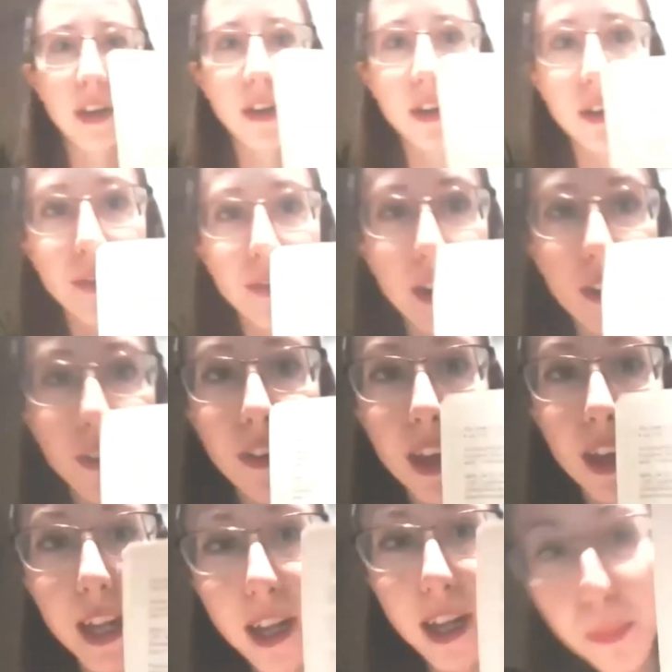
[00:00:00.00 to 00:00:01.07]
don't know if you can see
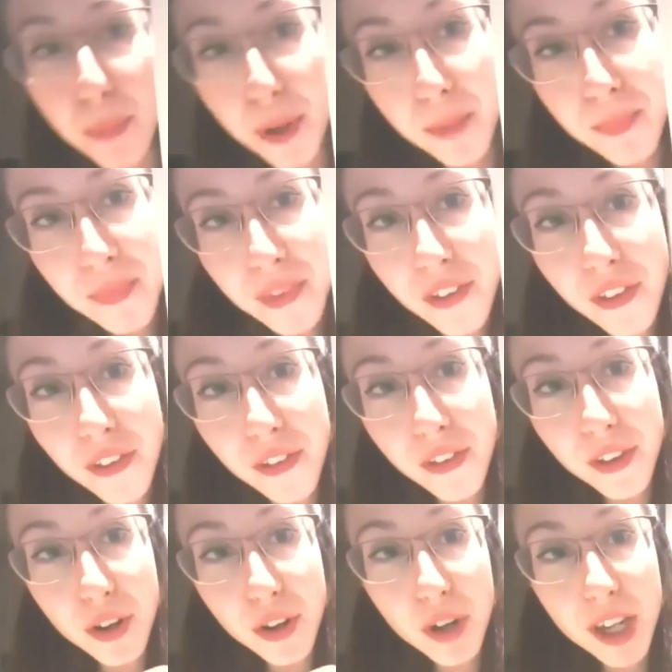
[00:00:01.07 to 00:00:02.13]
here, but this is
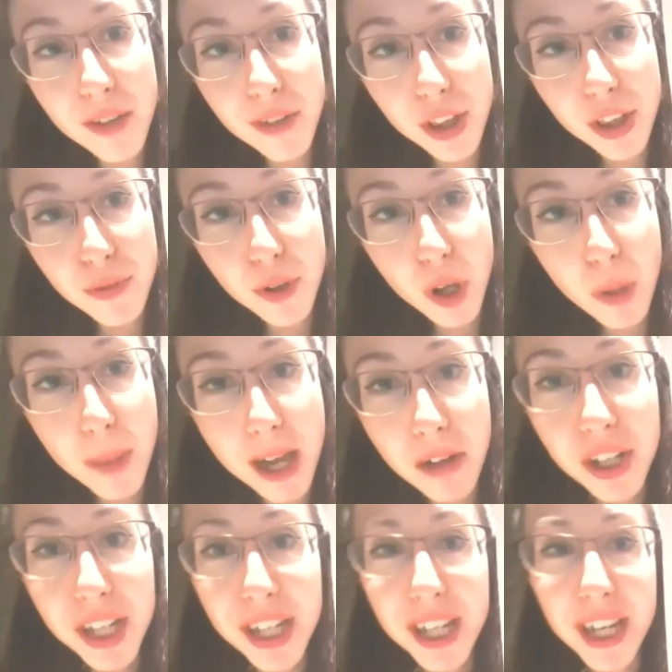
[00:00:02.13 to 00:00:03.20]
not even the full amount.
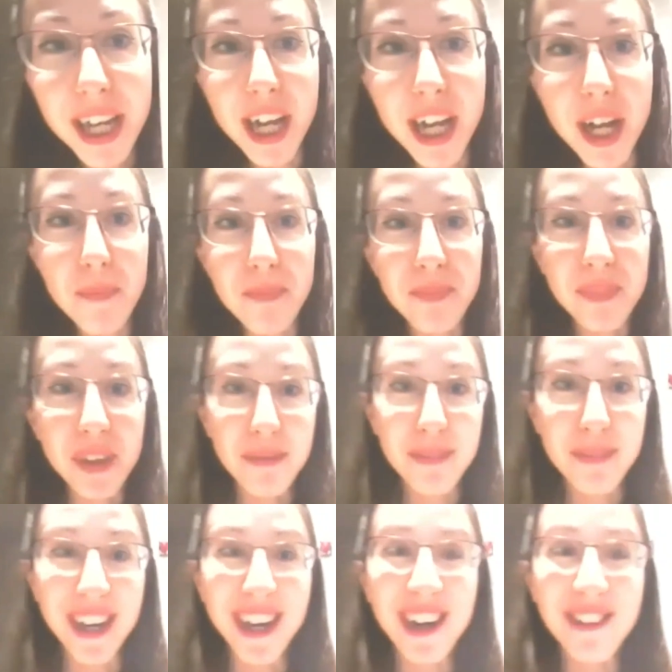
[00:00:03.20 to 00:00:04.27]

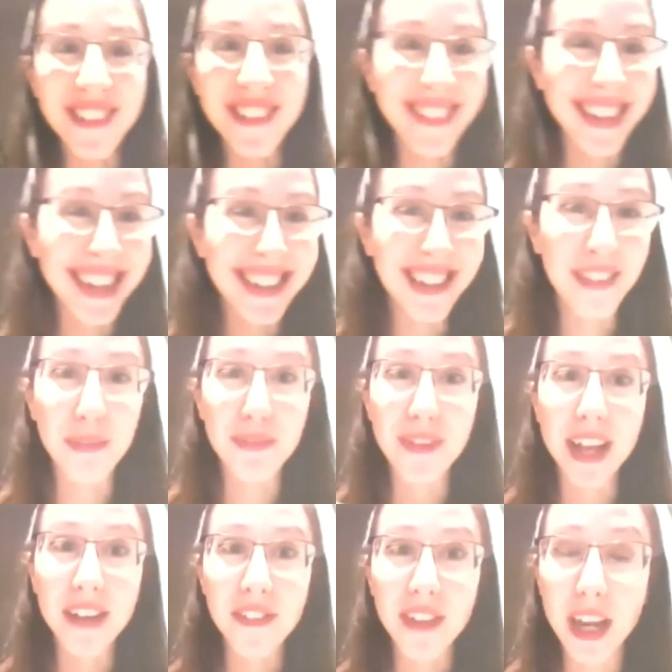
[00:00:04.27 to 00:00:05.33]
But obviously this
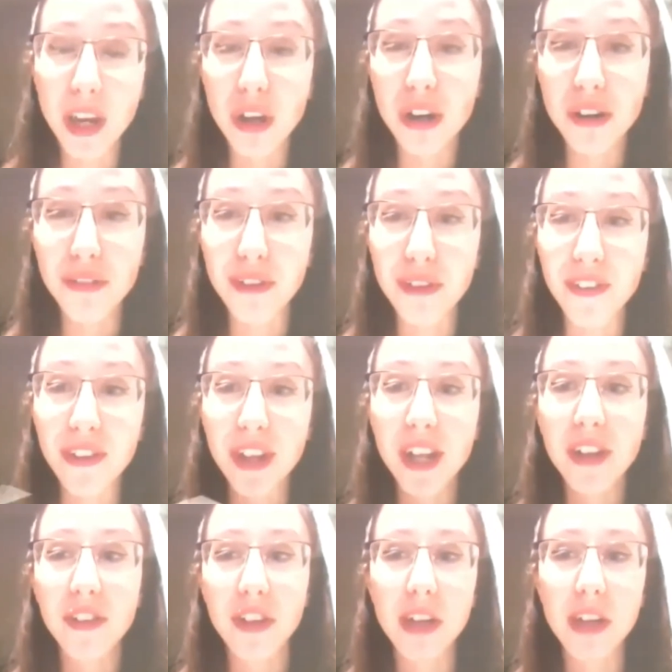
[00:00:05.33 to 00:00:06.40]
reflects a lot of
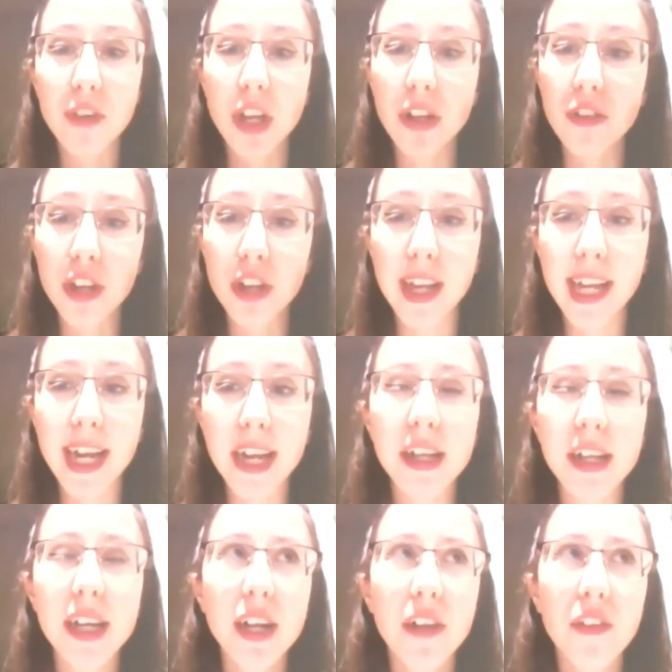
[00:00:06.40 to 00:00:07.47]
research that you've done, Juliette.
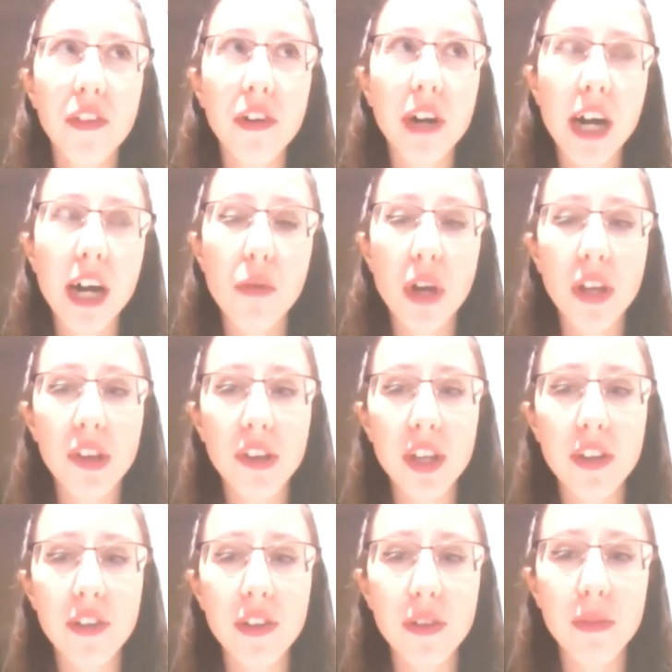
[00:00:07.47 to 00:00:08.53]
So I wondered,
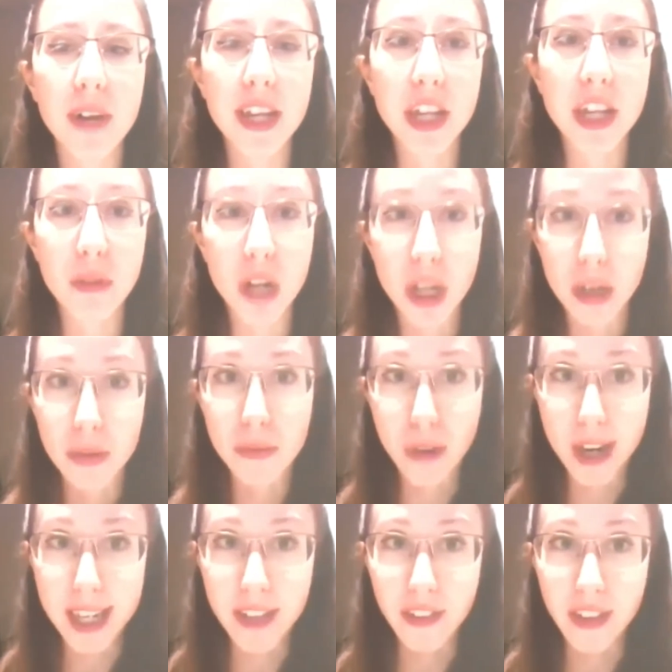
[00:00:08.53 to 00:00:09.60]
when you are
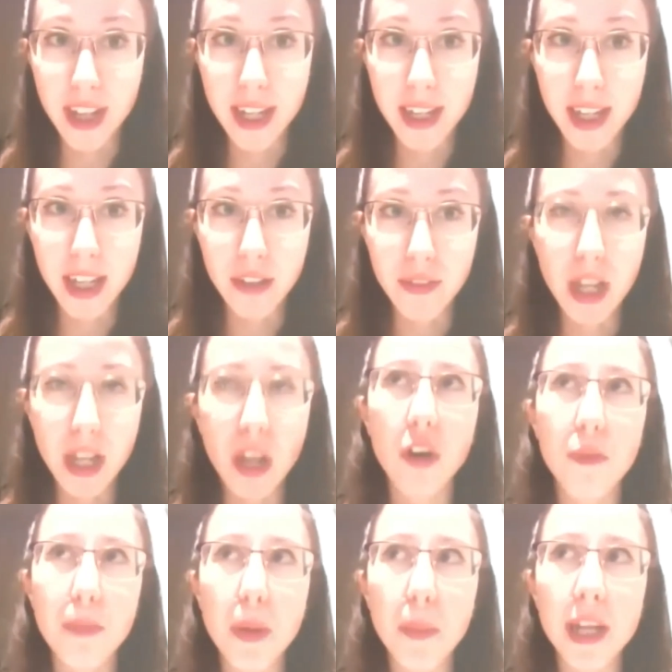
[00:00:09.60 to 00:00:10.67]
writing, and I think a lot of
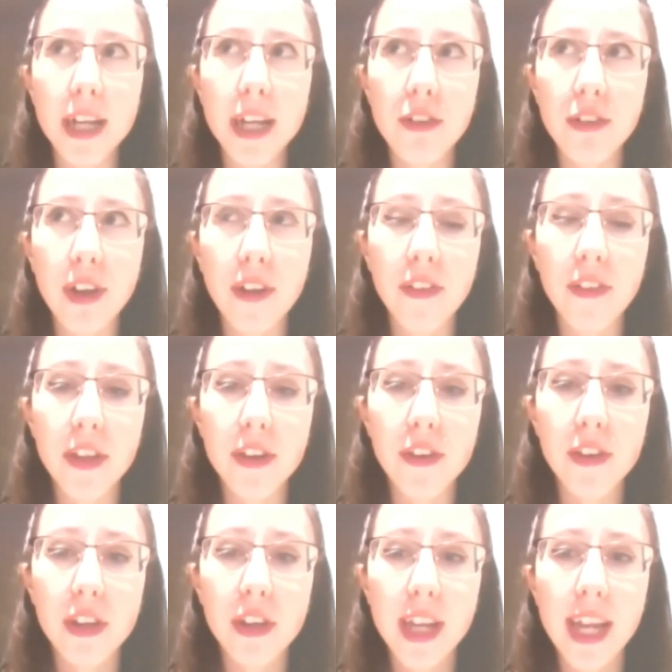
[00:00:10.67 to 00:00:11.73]
people are interested
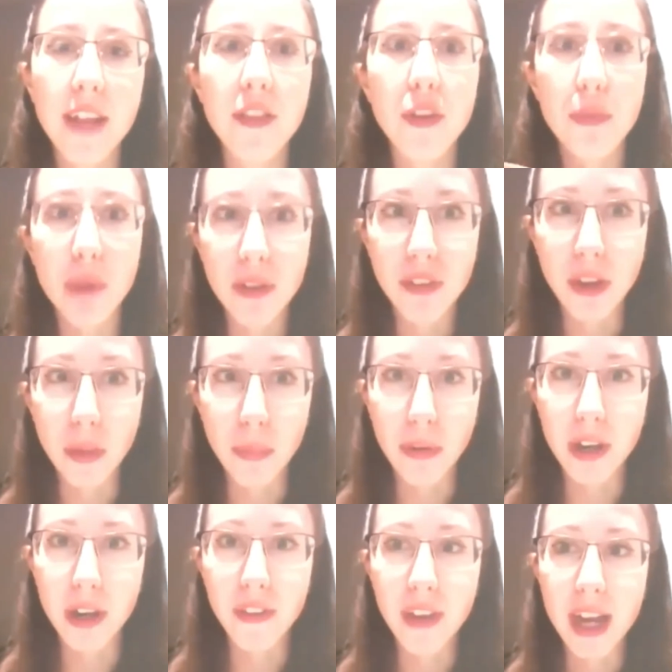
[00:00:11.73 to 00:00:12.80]
in the writing
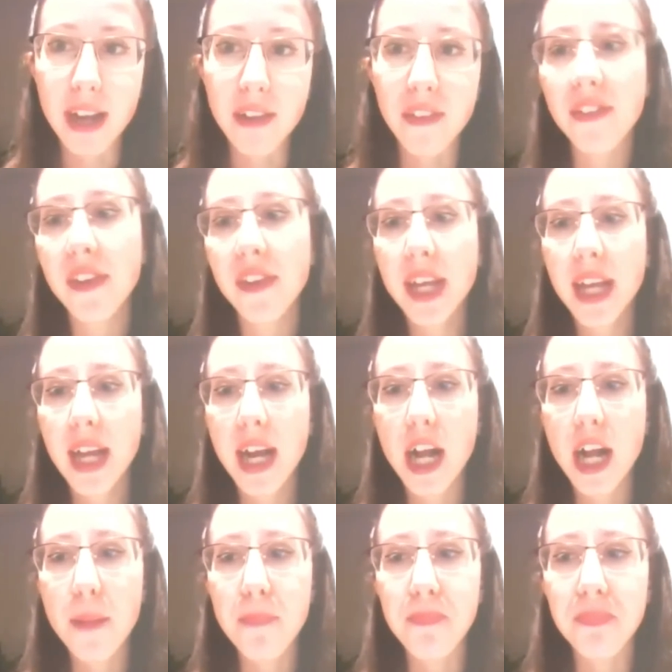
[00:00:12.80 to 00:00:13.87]
process,
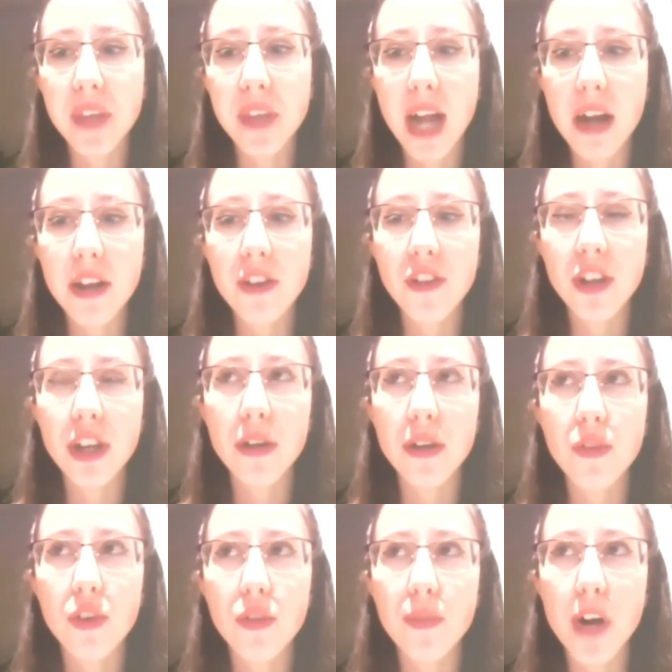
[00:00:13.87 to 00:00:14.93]
how did you
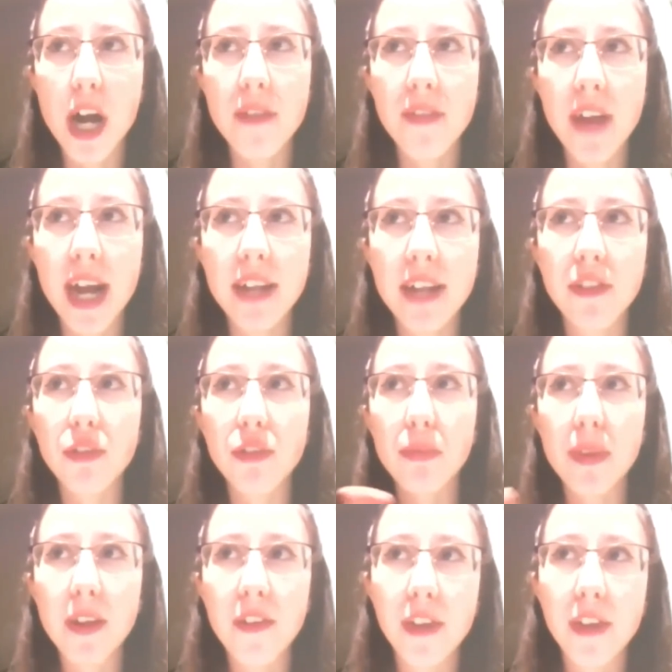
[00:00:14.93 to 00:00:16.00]
divide that into
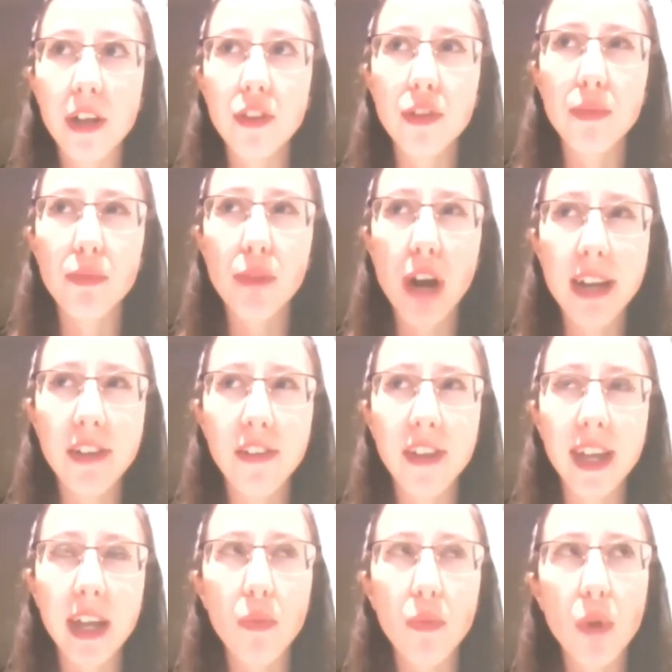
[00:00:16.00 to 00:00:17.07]
research and
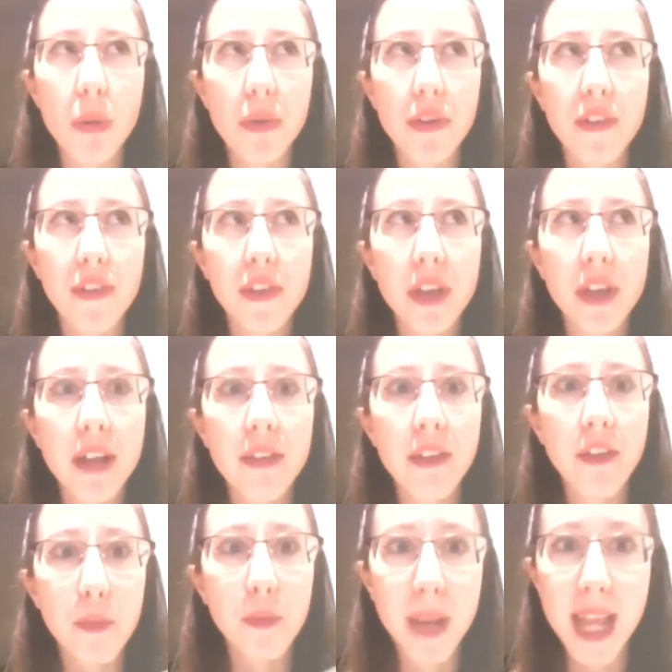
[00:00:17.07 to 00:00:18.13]
writing, and what was the
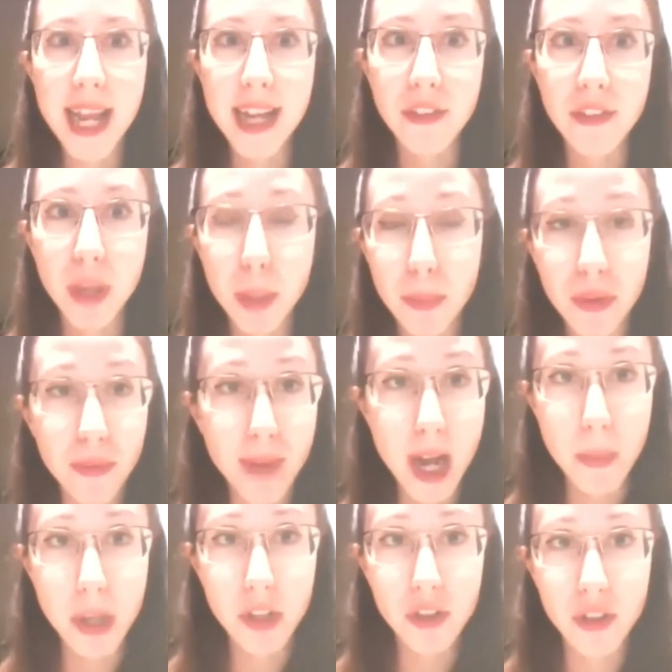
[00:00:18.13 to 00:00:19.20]
split in terms of how
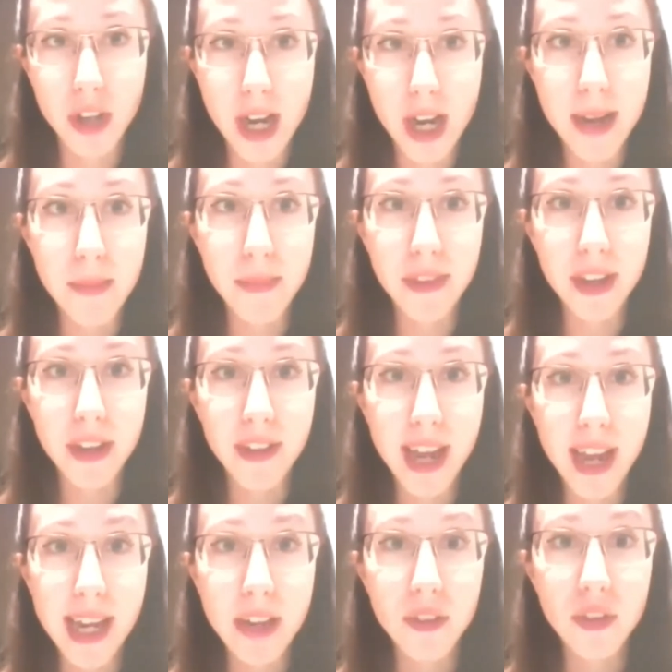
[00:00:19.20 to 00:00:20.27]
much time did it
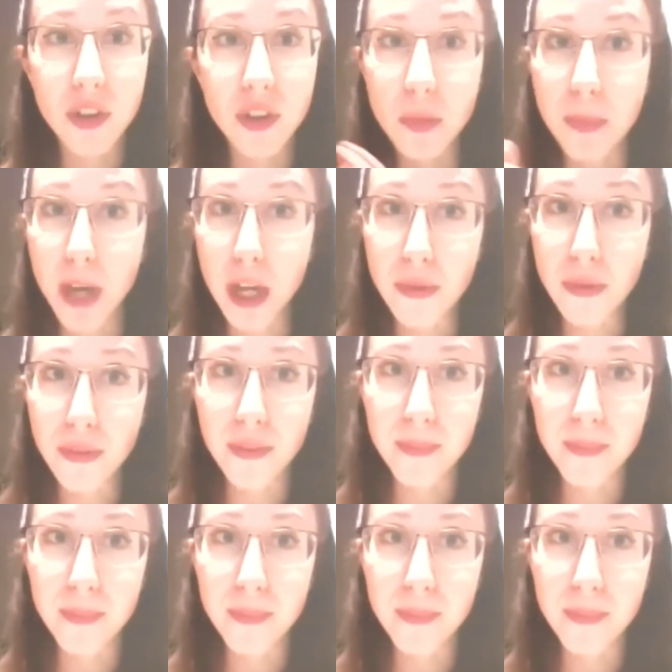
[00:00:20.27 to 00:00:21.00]
take to do both?